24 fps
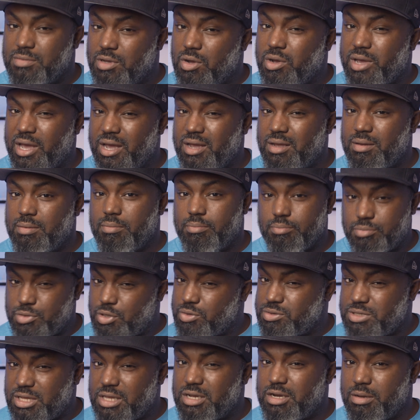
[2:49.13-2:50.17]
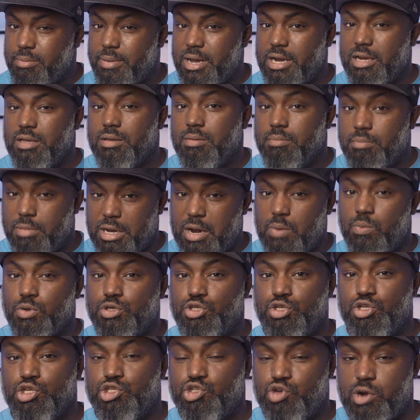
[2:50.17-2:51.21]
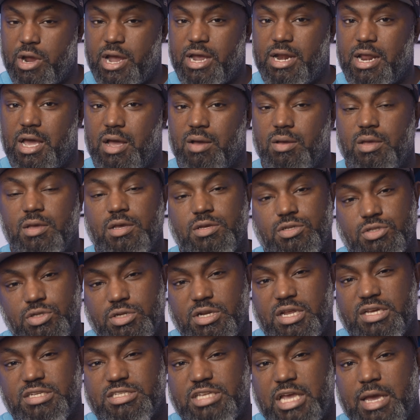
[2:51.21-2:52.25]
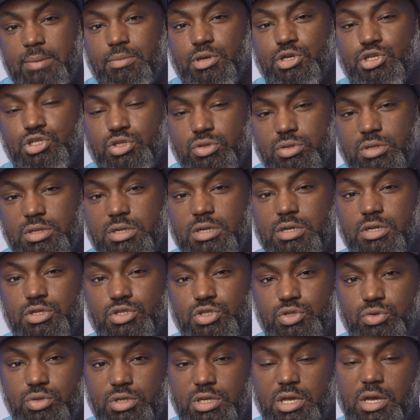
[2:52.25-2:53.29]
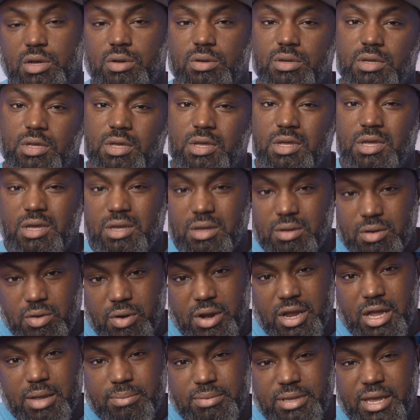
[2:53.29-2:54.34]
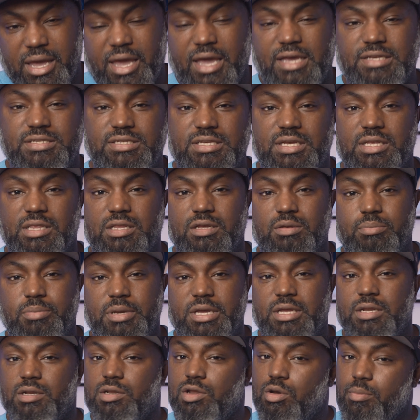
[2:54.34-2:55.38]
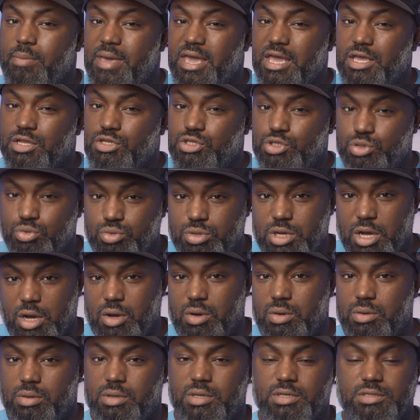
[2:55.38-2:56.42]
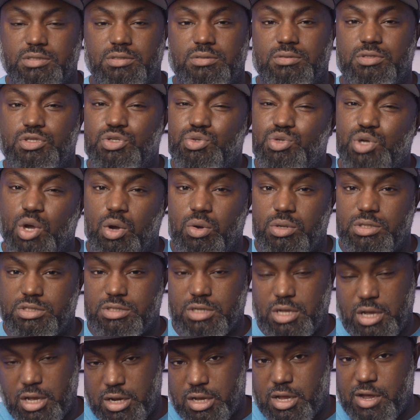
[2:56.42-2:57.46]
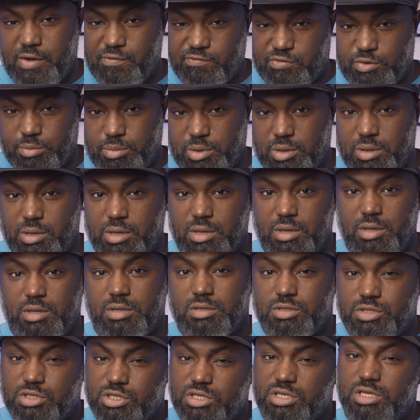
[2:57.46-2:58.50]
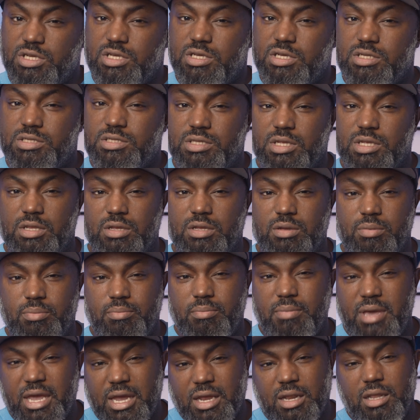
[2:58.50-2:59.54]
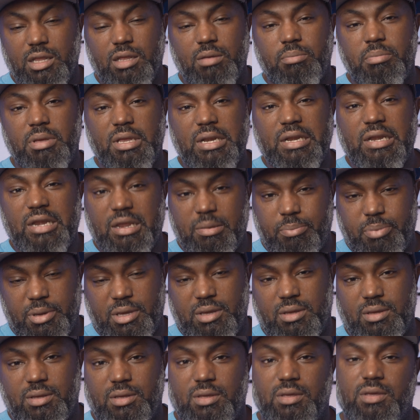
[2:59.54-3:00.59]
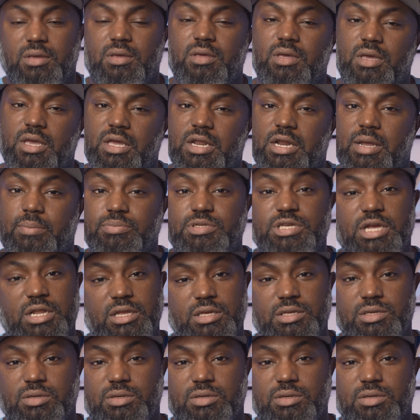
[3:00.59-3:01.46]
okay? Don't tell anybody, but I want you to try it out. So next time you're shooting in the studio, crank up that AC a little bit. Don't make it too cold because too cold is uncomfortable. Just a little, make it a little bit nippy. And I'm telling